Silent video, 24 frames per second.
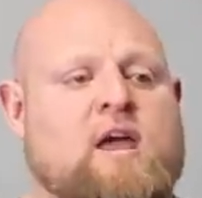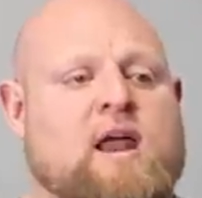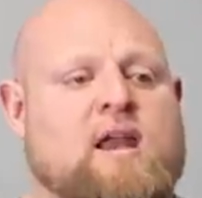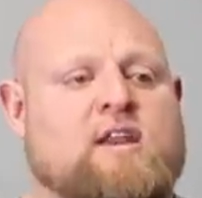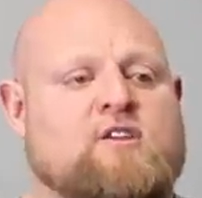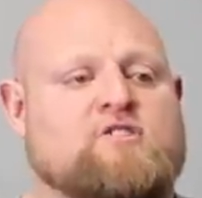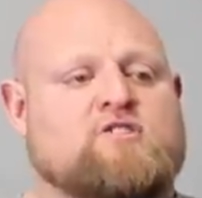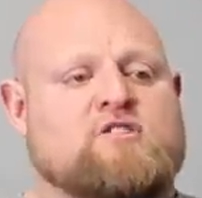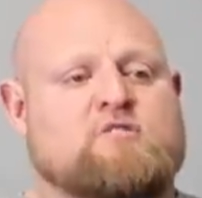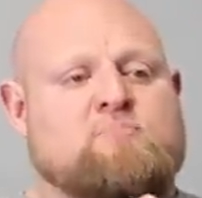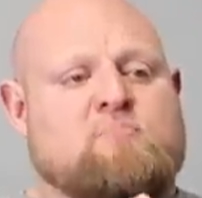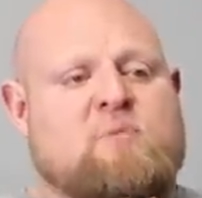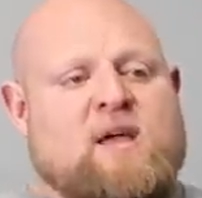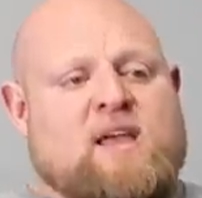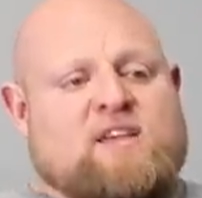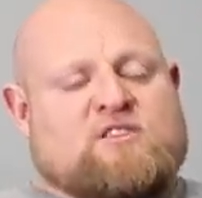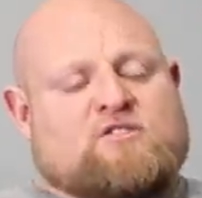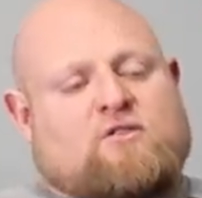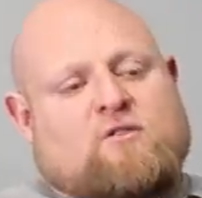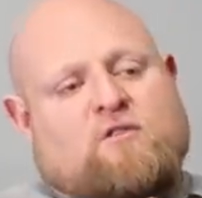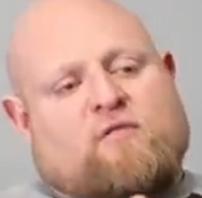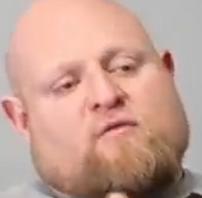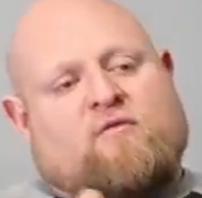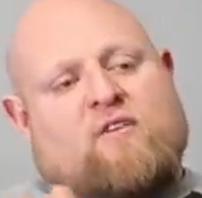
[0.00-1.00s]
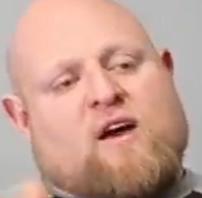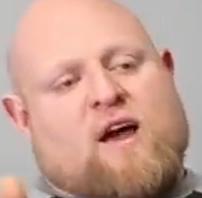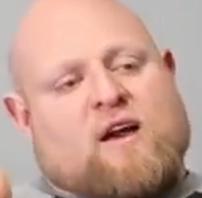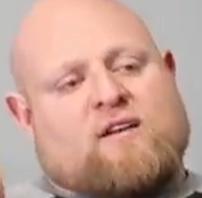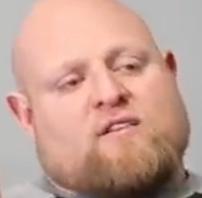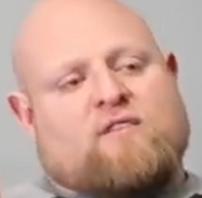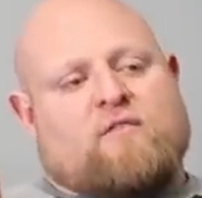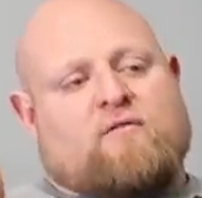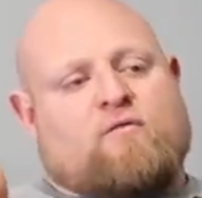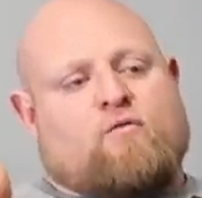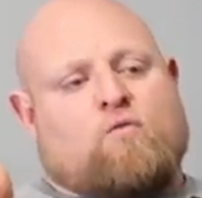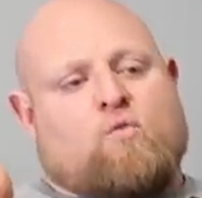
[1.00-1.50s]
And it's just based on the
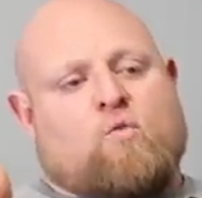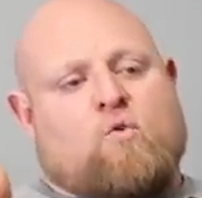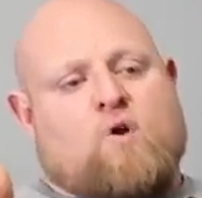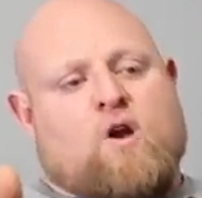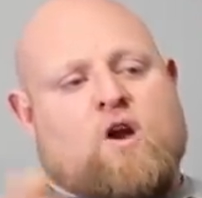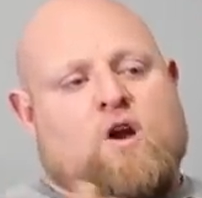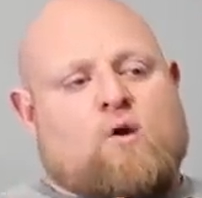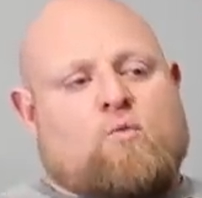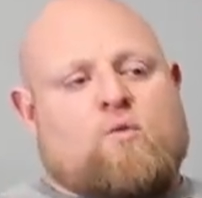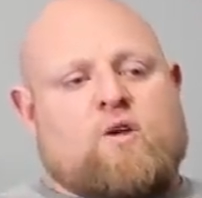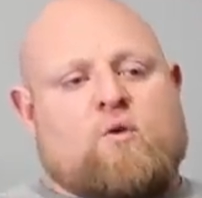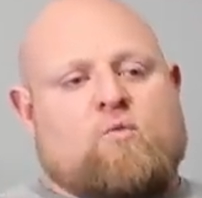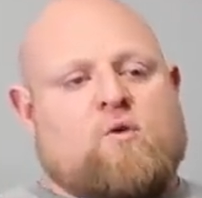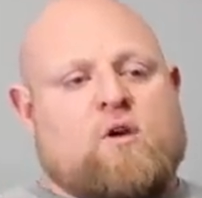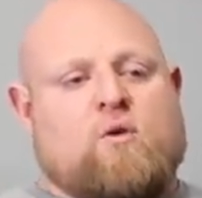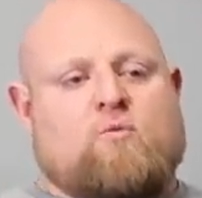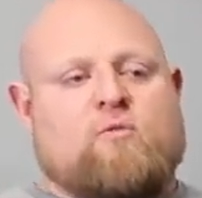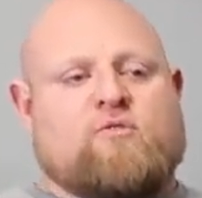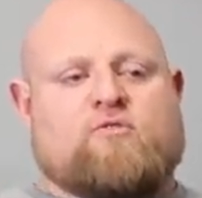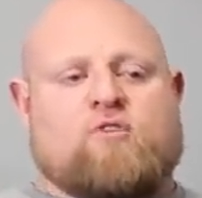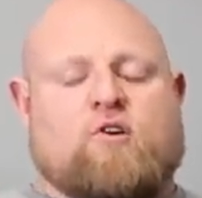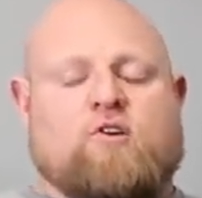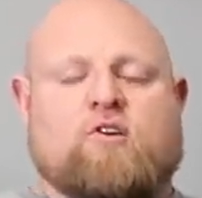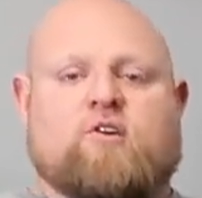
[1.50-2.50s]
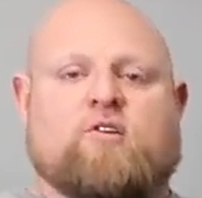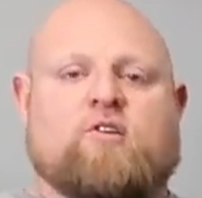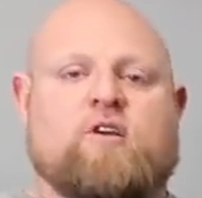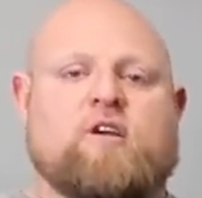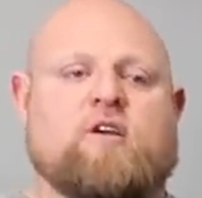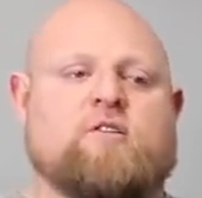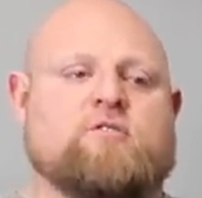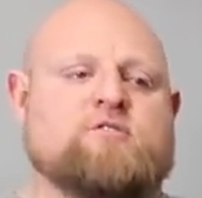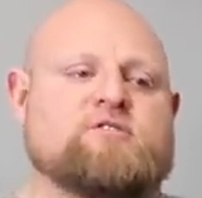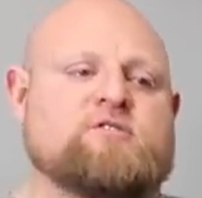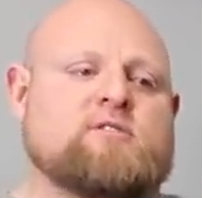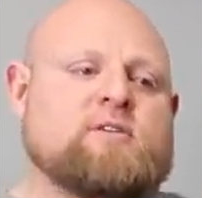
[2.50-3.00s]
fact of where we went with our
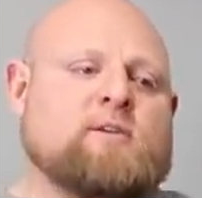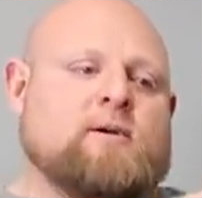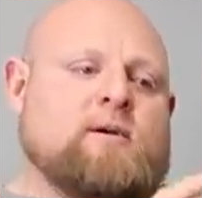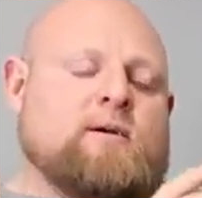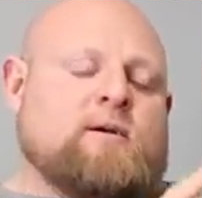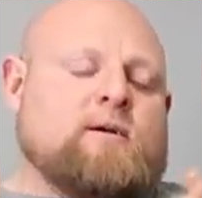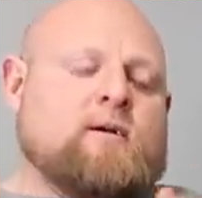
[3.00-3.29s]
careers.